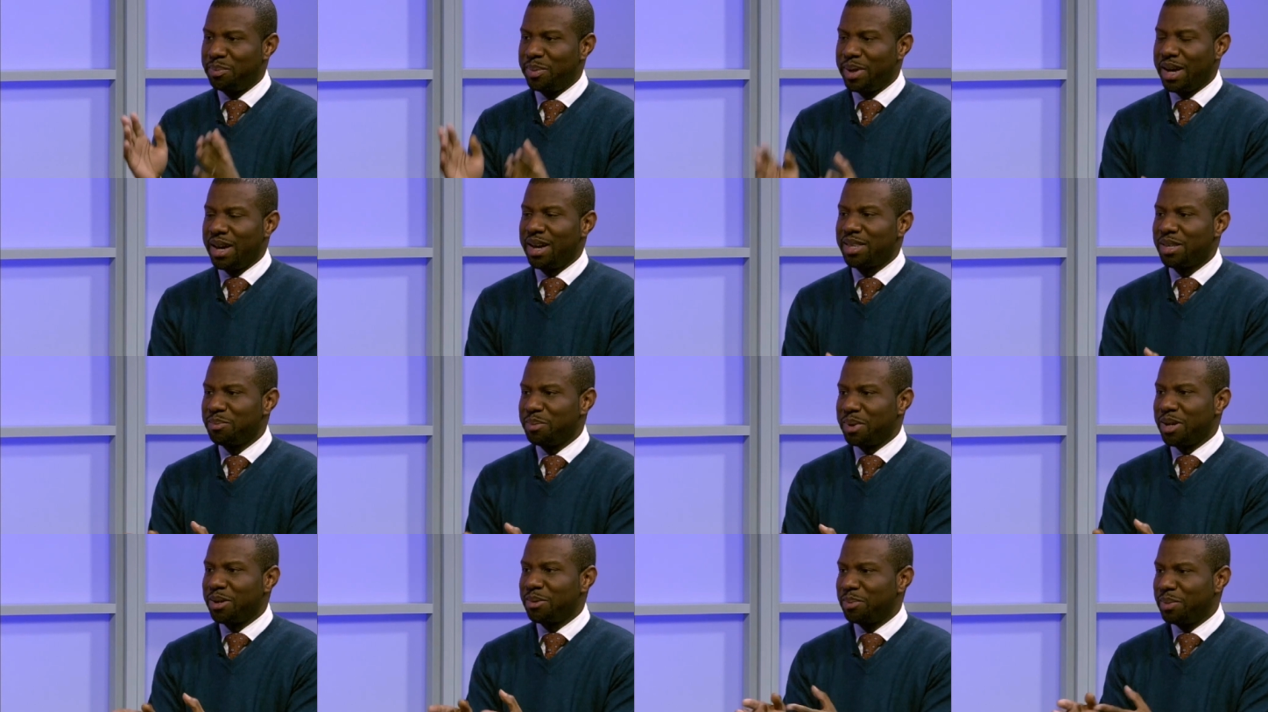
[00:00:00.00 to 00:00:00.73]
bad
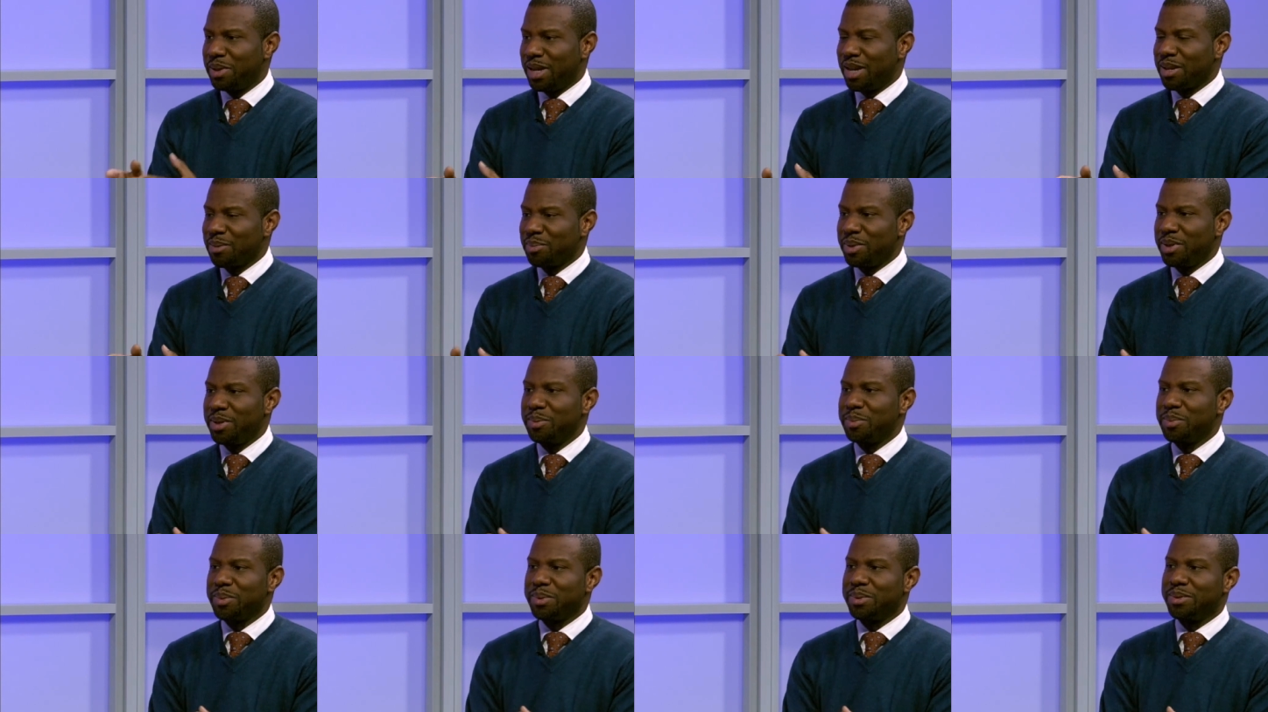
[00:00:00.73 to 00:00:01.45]
about black
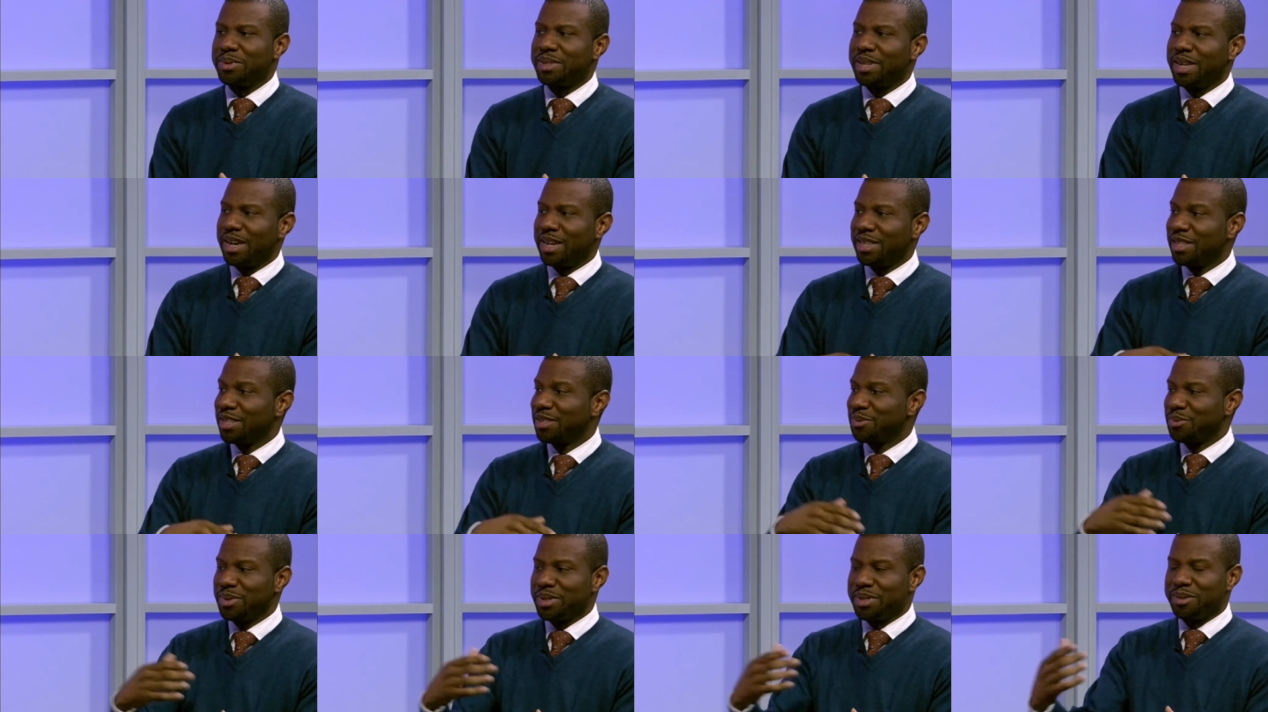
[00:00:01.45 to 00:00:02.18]
people and
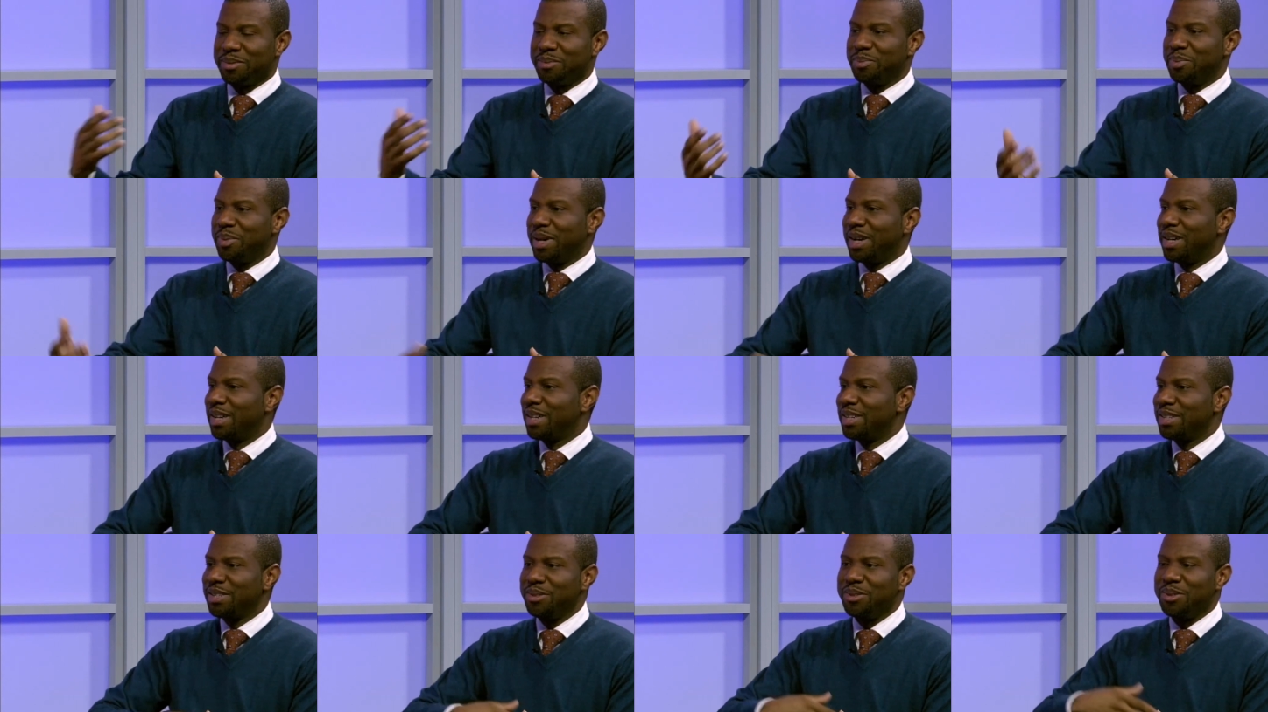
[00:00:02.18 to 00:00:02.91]
is written
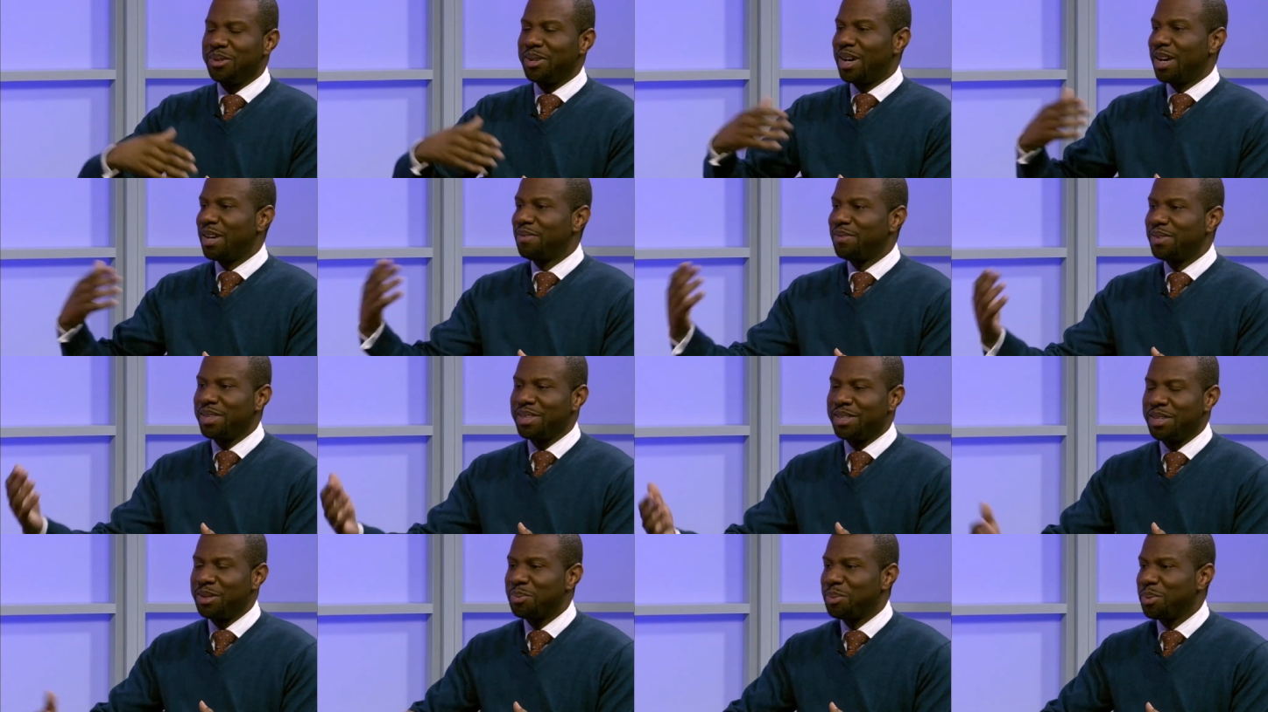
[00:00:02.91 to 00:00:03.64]
by you know Ivy
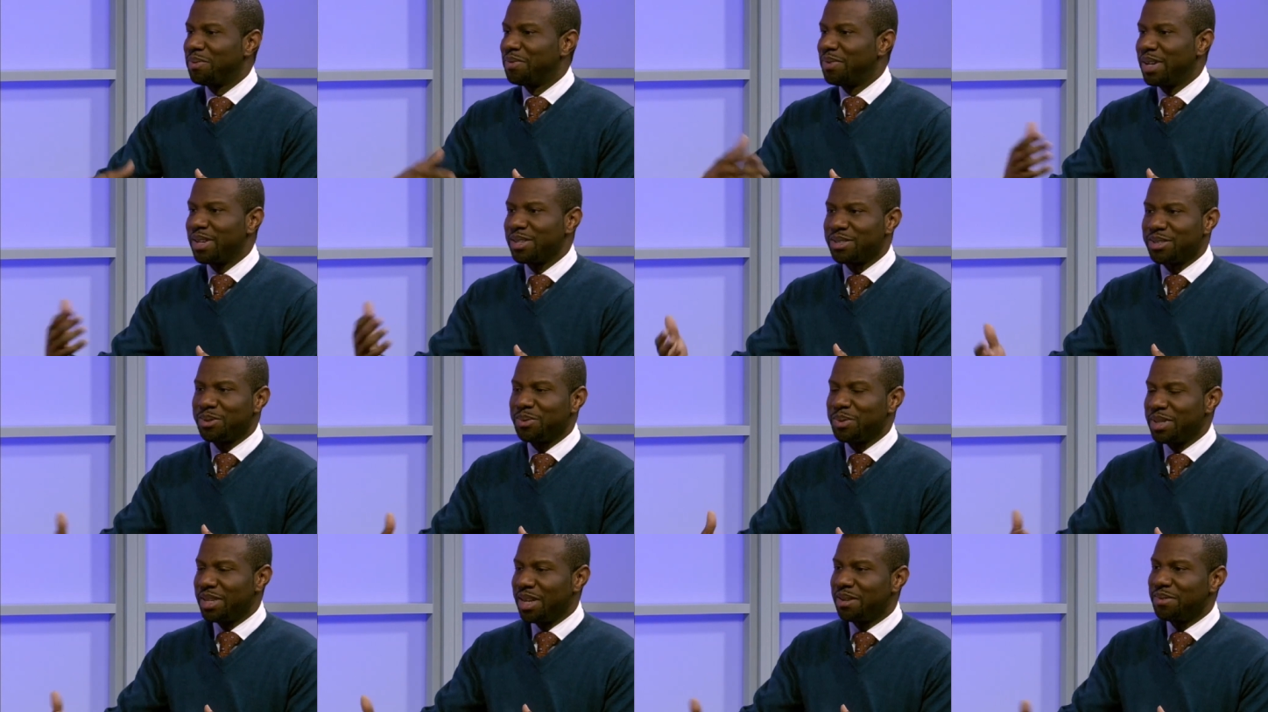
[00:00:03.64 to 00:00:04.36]
League professor
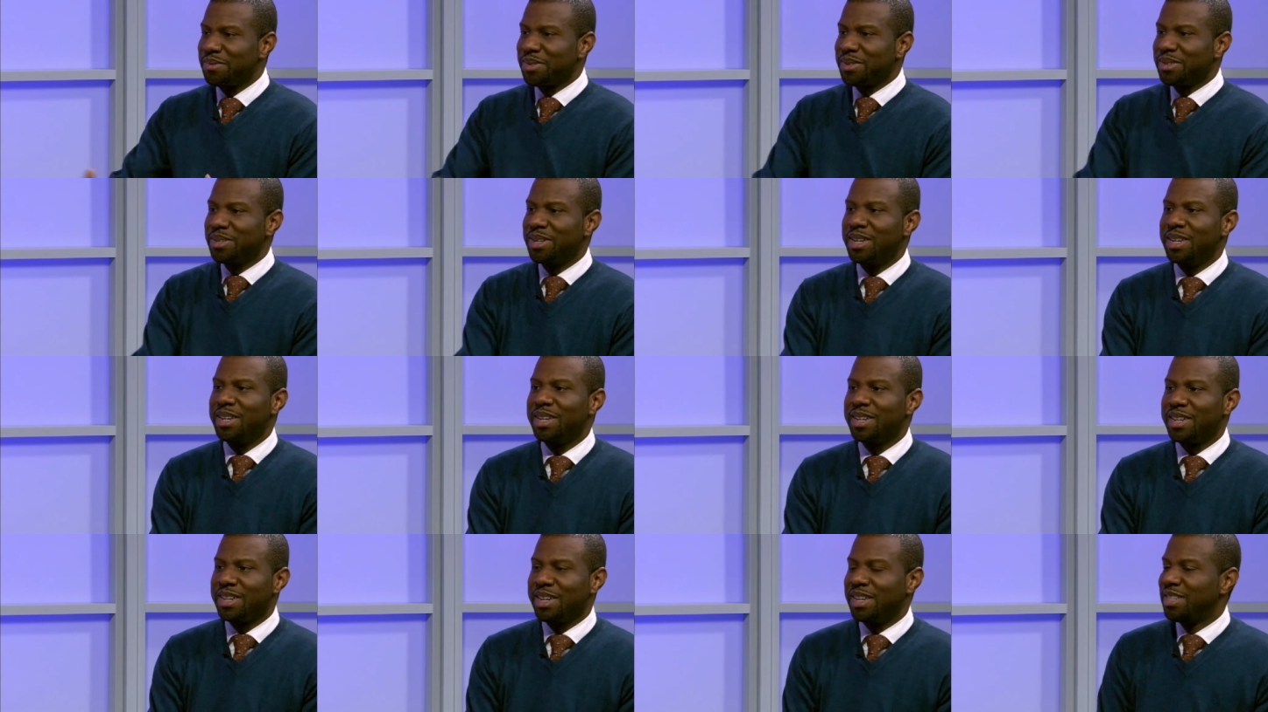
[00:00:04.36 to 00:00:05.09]
or whatever,
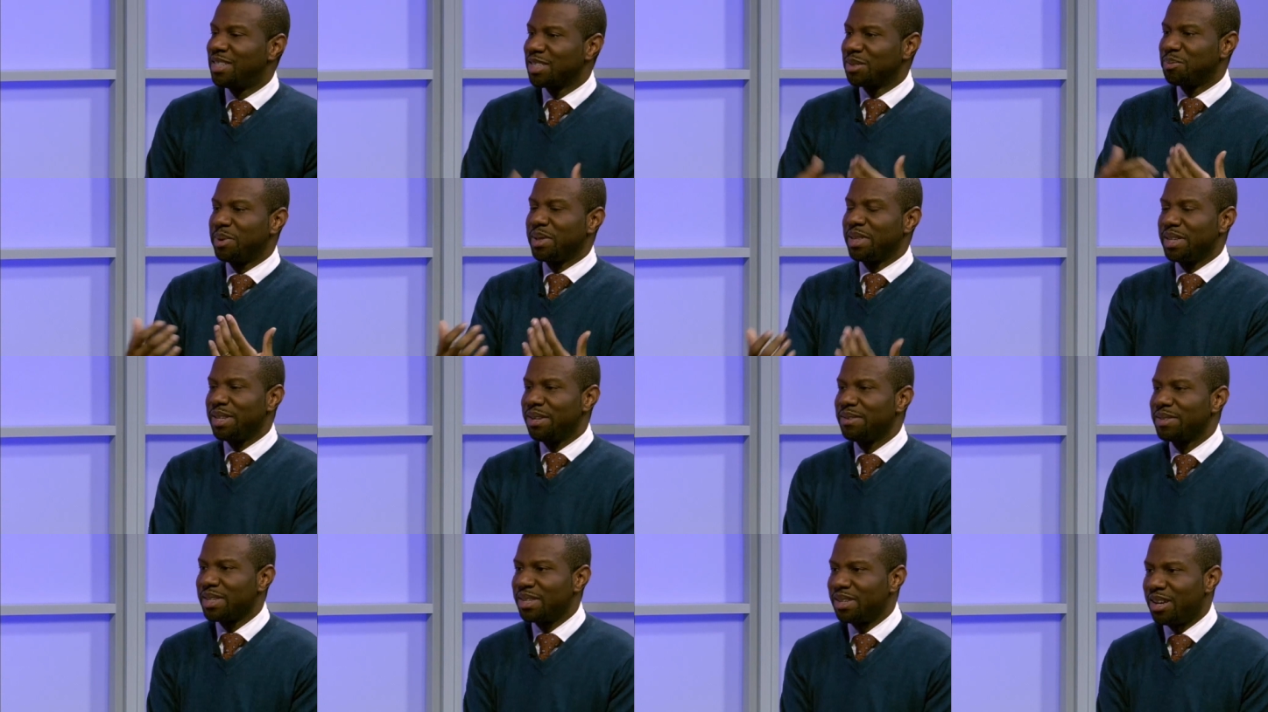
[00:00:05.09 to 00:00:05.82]
he just
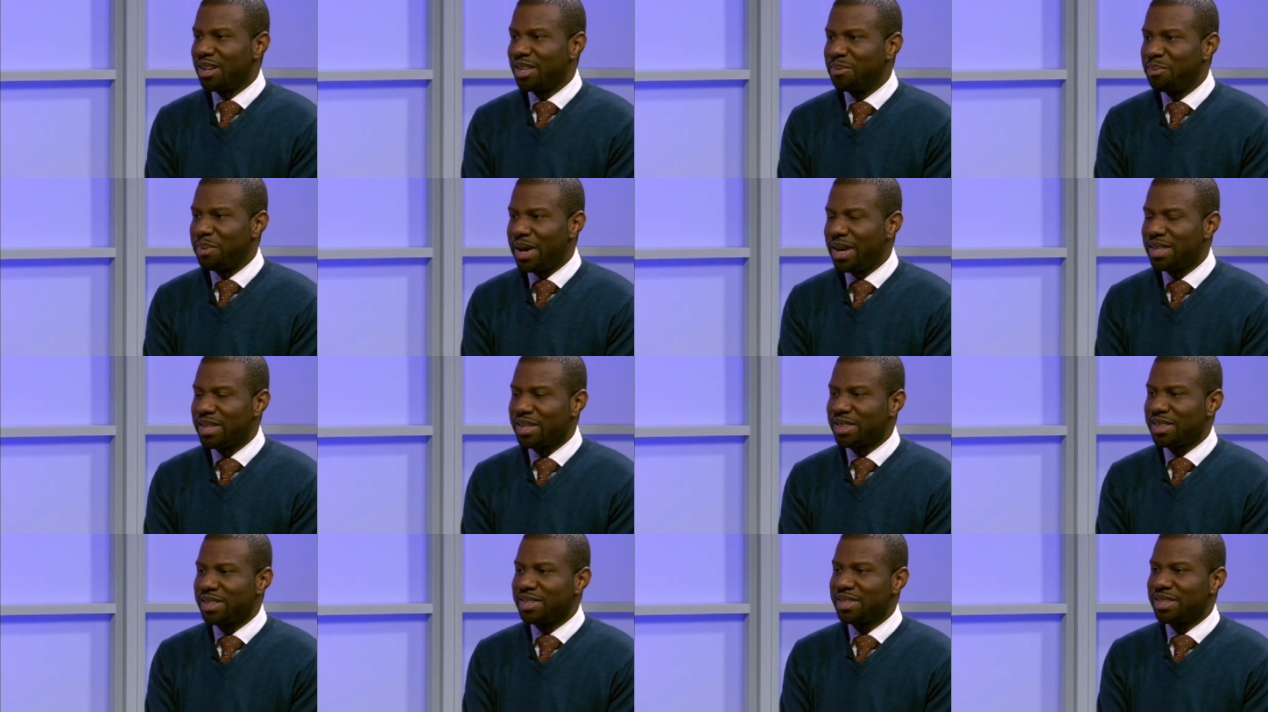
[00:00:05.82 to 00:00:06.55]
believes it
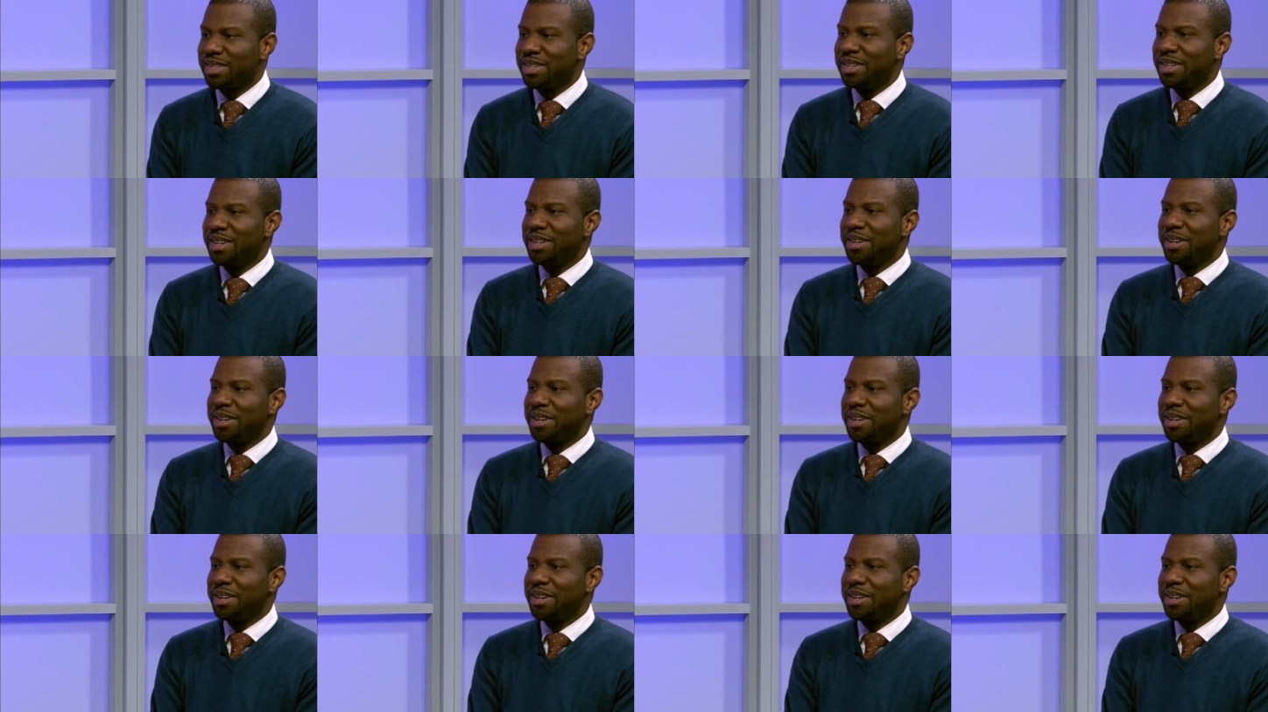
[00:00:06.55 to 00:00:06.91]
automatically.